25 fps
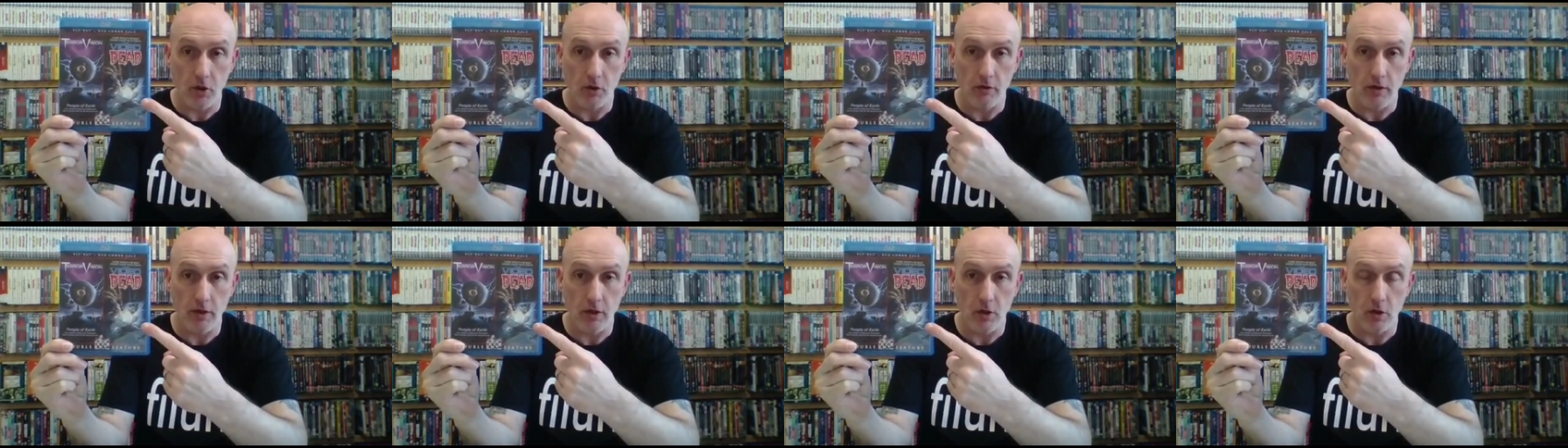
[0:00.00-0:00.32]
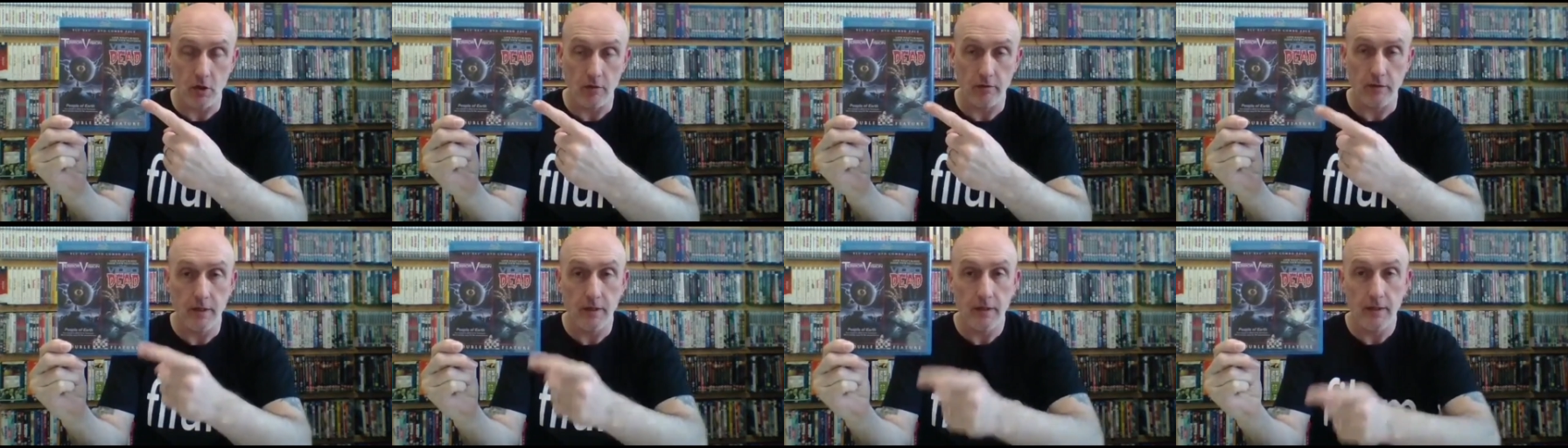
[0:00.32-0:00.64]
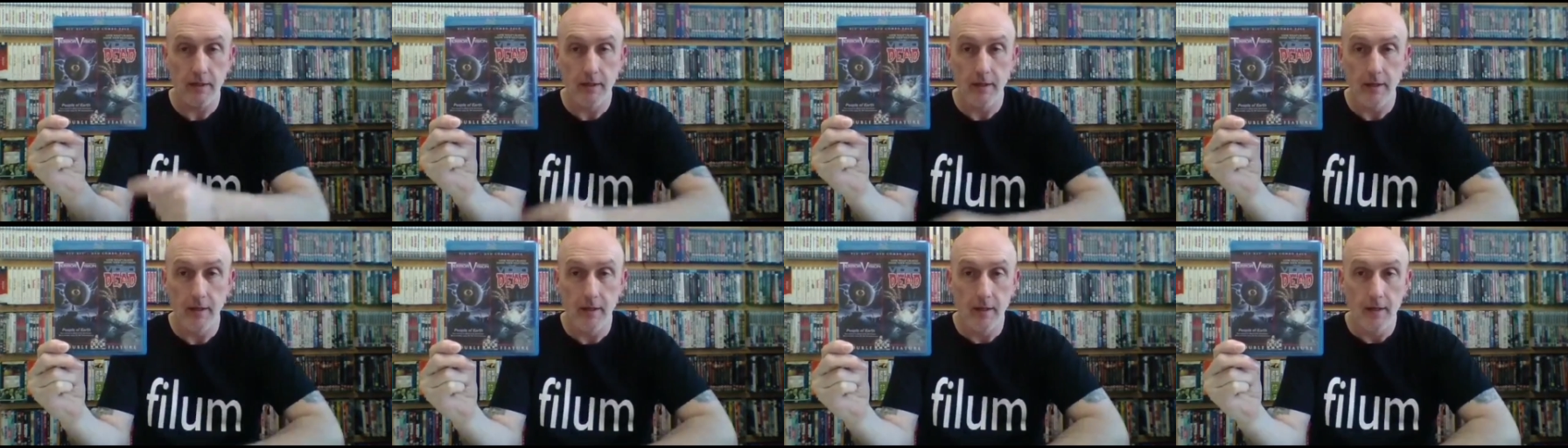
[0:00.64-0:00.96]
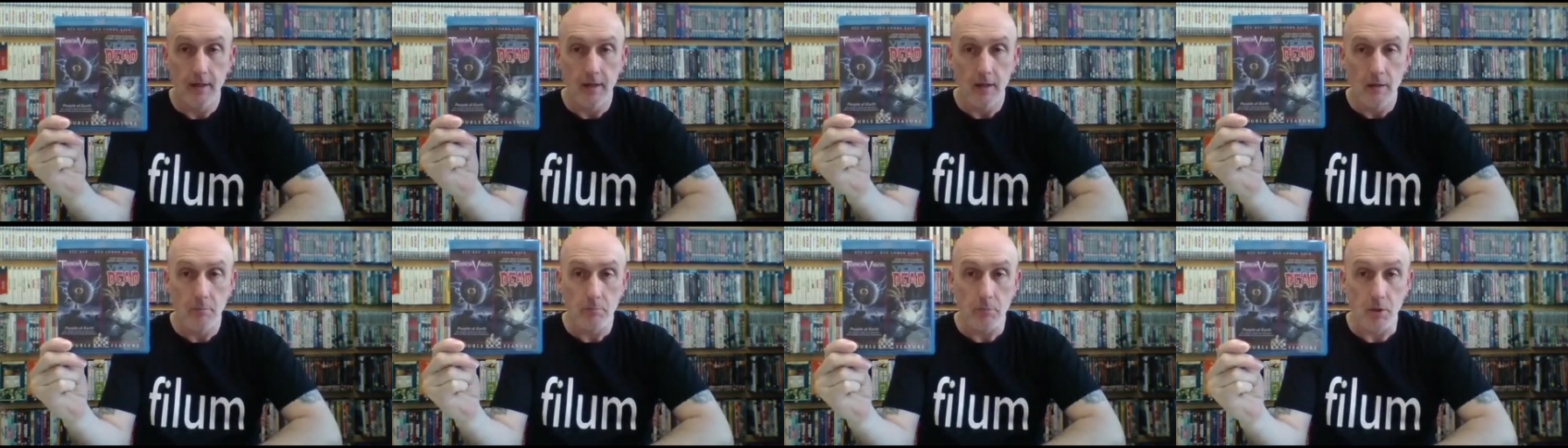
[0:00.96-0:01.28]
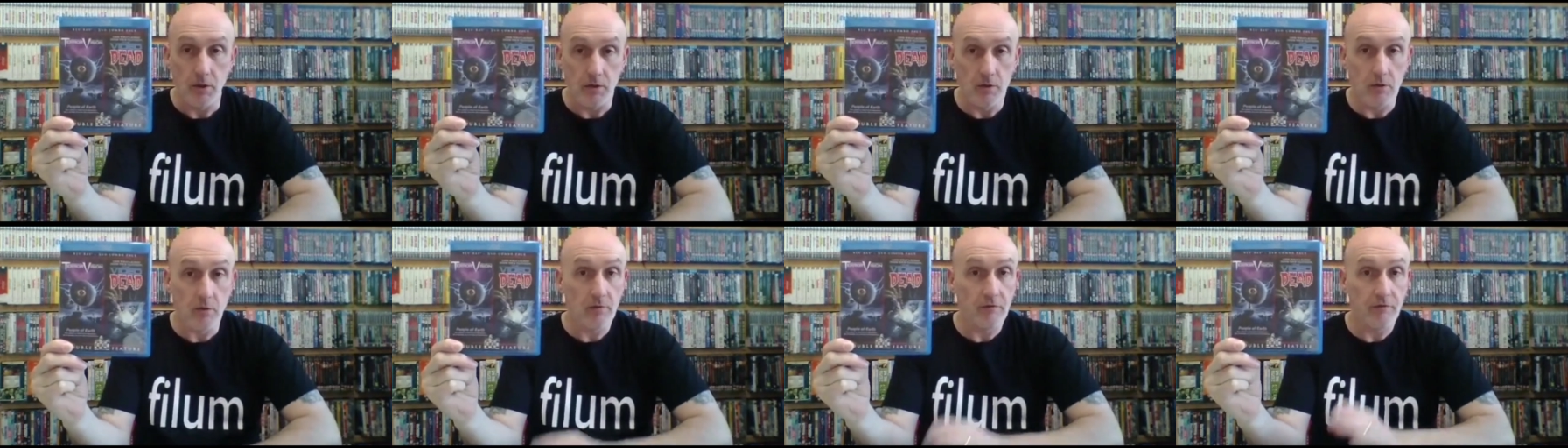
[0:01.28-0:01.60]
Great cover
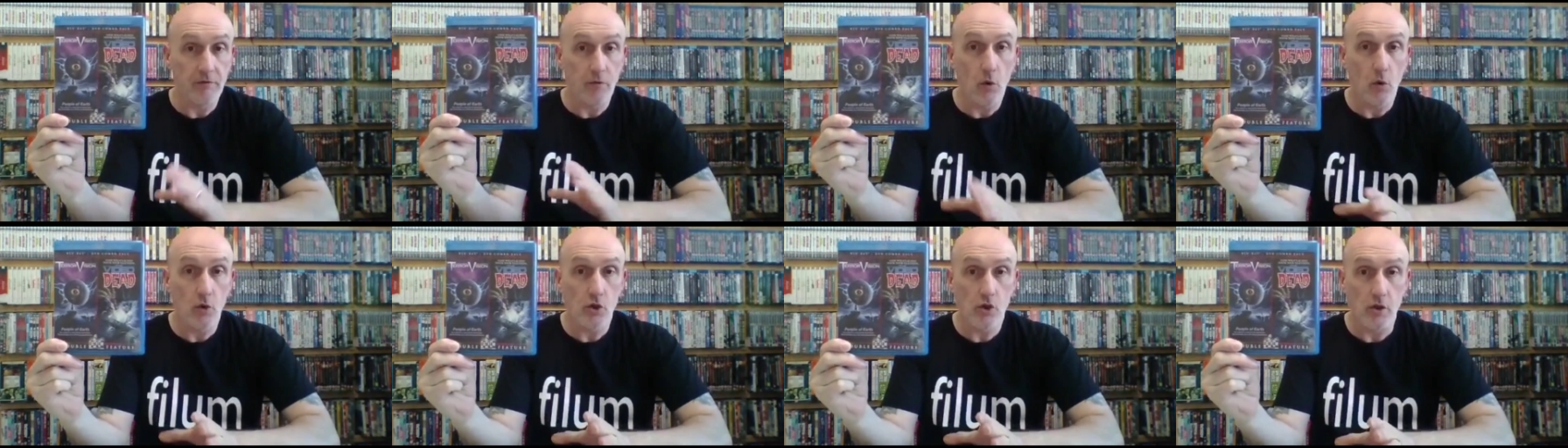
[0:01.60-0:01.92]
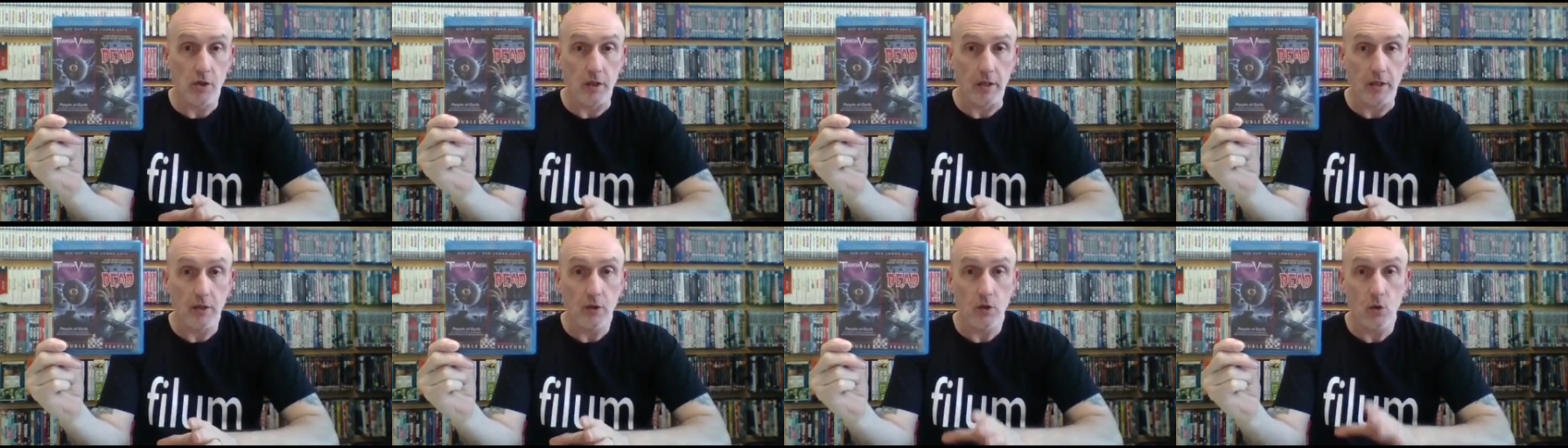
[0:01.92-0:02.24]
but unfortunately,